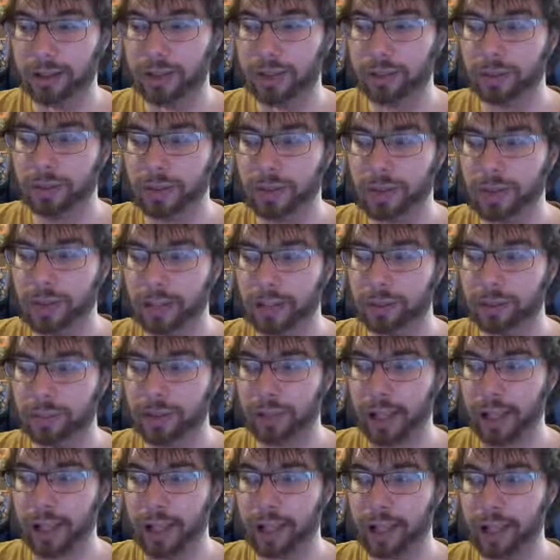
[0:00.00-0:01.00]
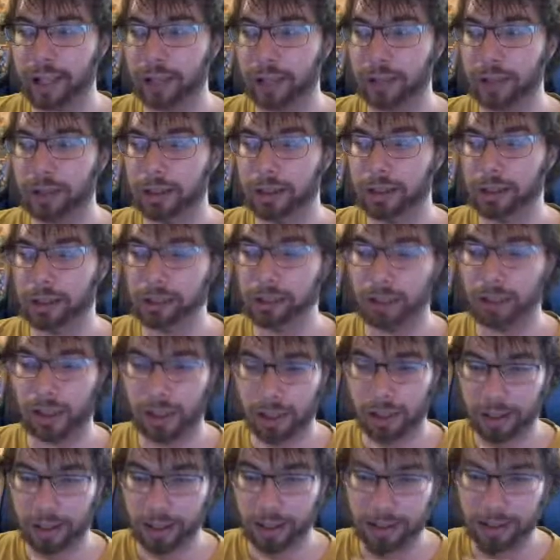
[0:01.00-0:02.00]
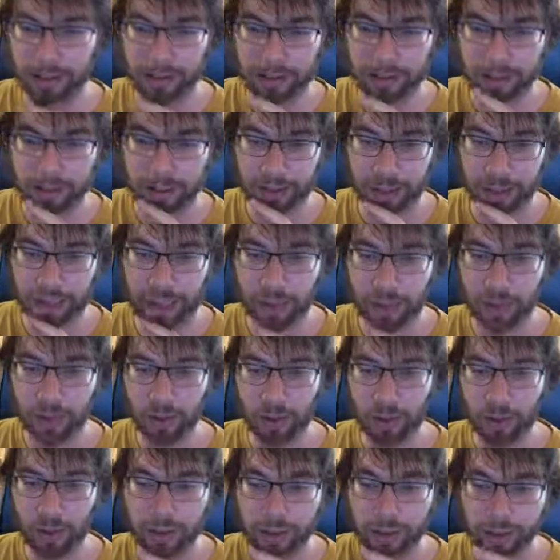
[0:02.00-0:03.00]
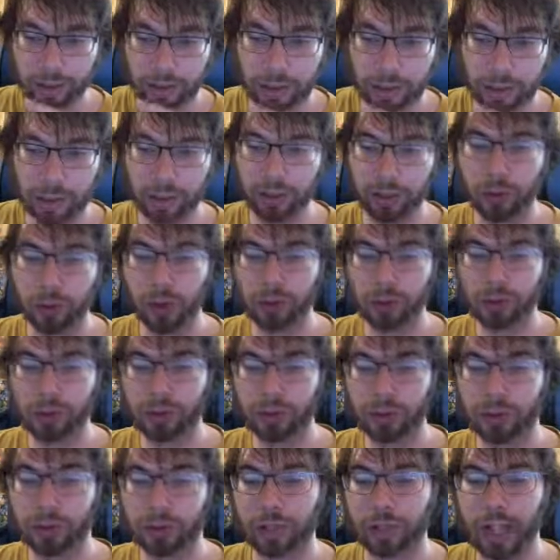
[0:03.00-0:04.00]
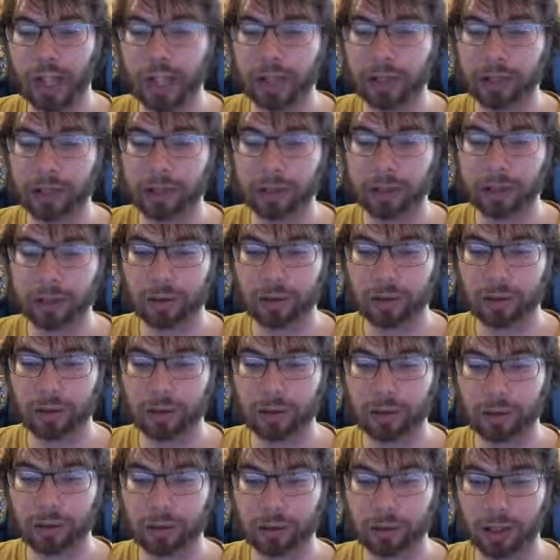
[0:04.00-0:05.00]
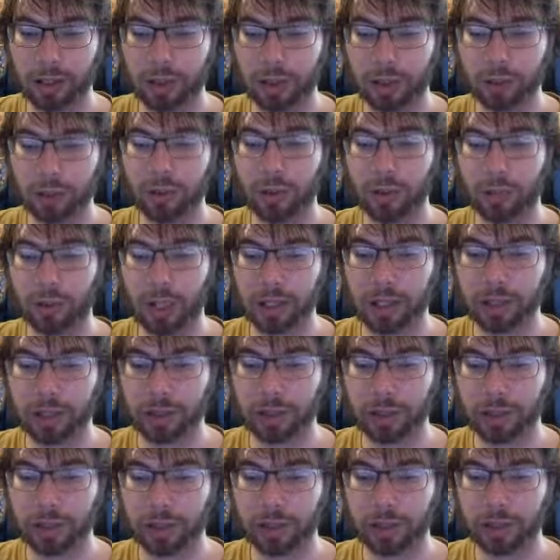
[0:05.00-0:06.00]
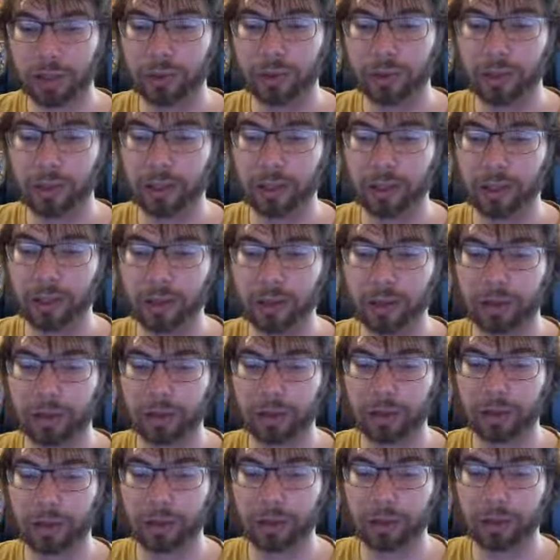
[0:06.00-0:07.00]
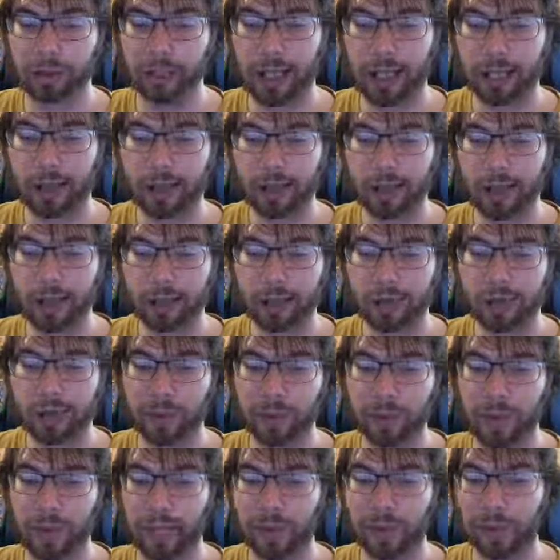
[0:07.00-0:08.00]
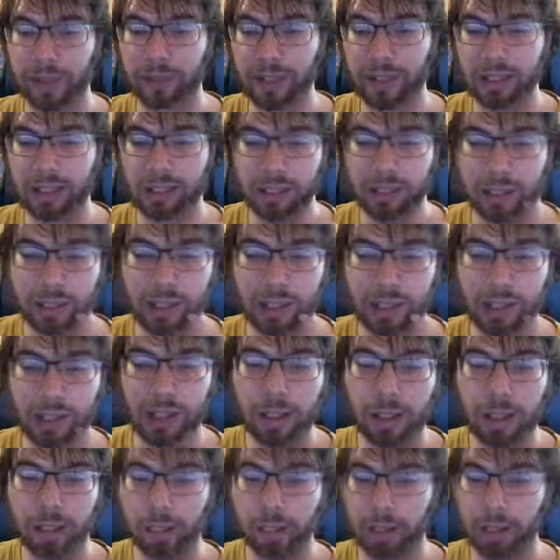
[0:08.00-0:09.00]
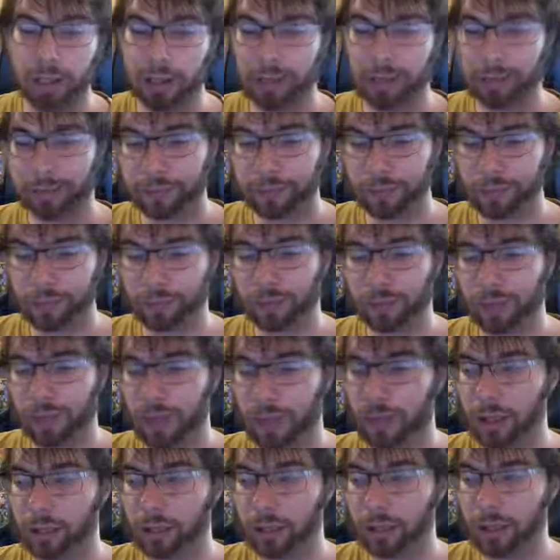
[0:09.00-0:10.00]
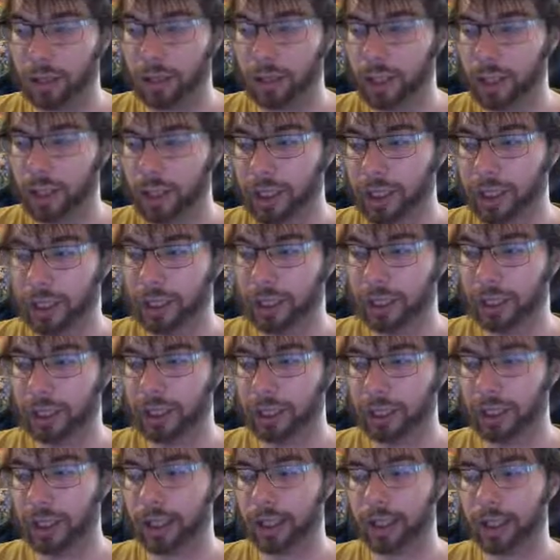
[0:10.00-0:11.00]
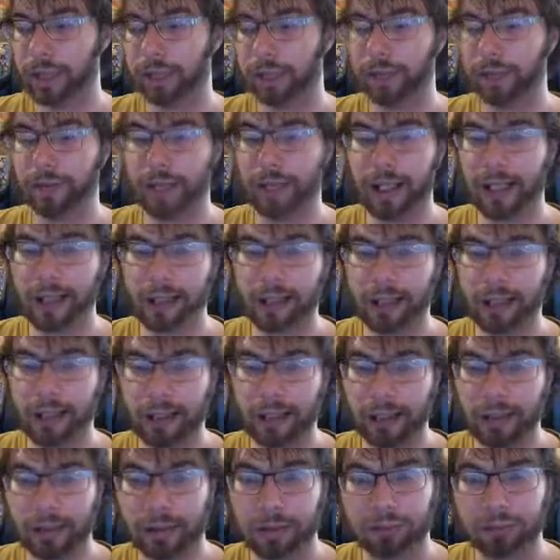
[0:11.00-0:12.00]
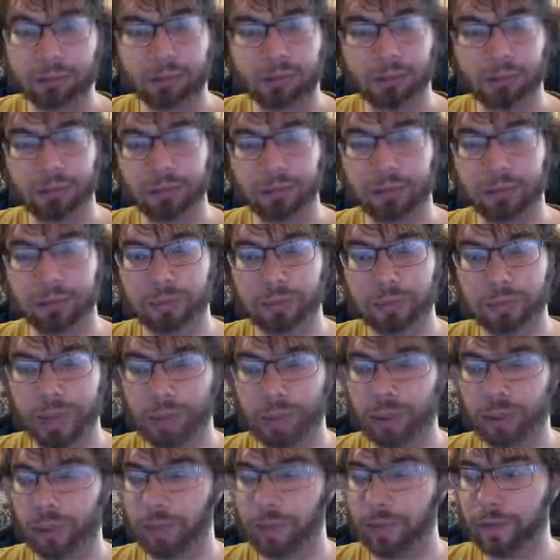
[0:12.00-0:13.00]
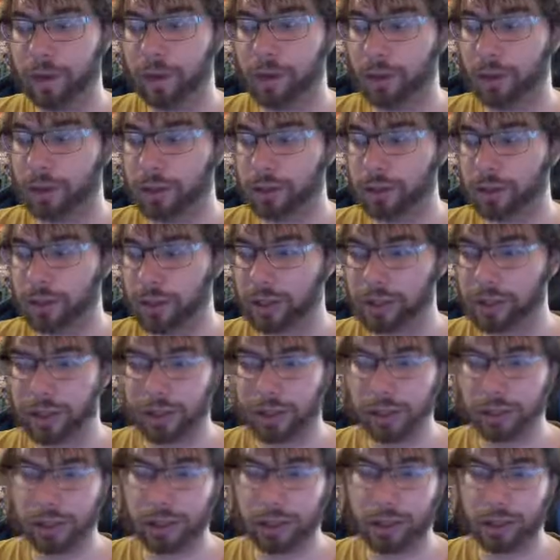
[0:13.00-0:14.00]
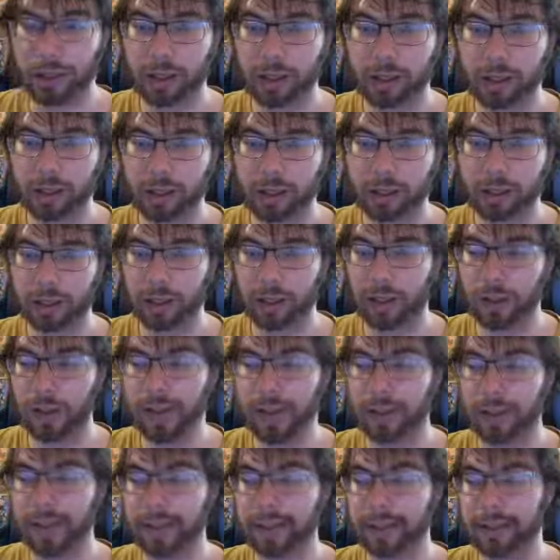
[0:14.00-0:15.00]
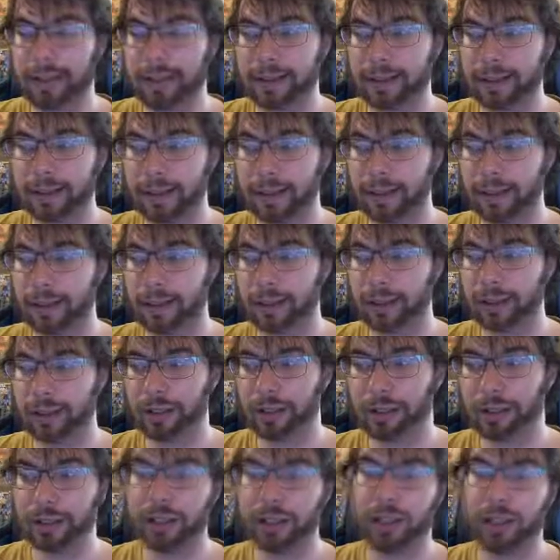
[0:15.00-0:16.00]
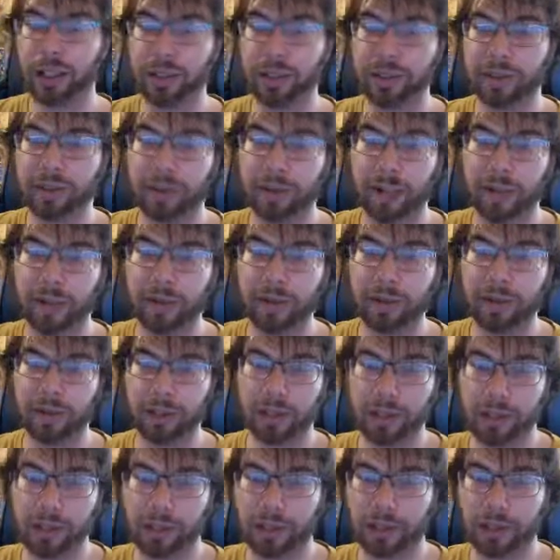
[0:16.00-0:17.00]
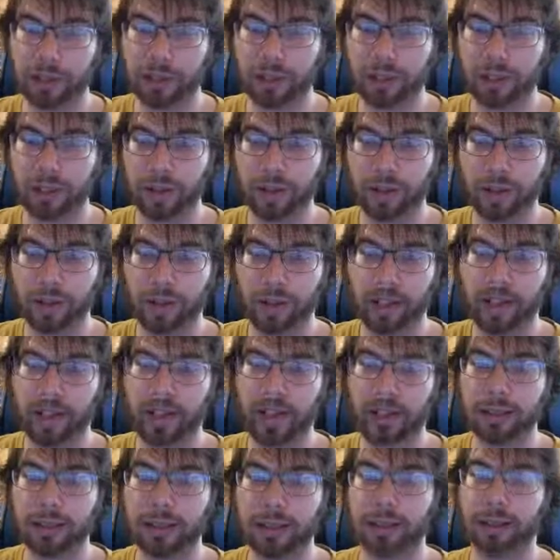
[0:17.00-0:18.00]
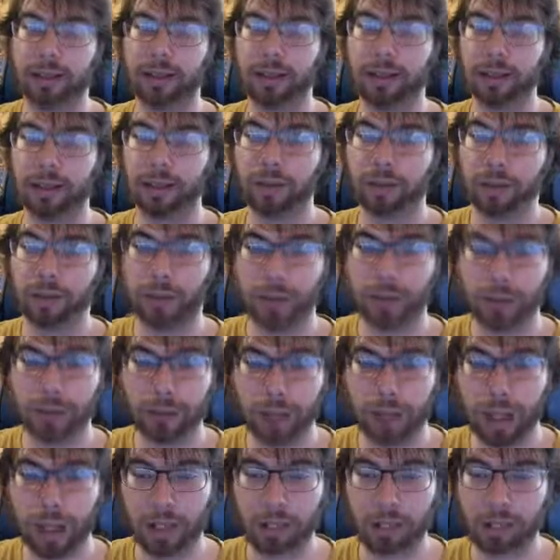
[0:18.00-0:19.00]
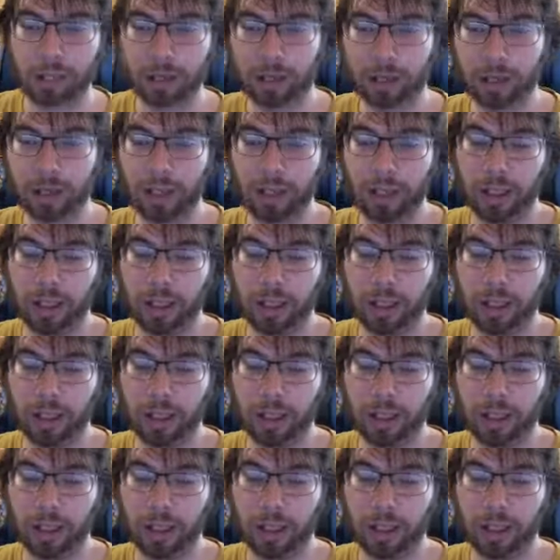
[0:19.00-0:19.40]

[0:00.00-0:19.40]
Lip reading: seen play. It does allow You can equip it to a dragon, or equip it to a monster to make it allow it to have 3 battle phases, but we'll see. And then finally, Legend of Heart to summon the legendary knights, and they also have the legendary knight fusion monster.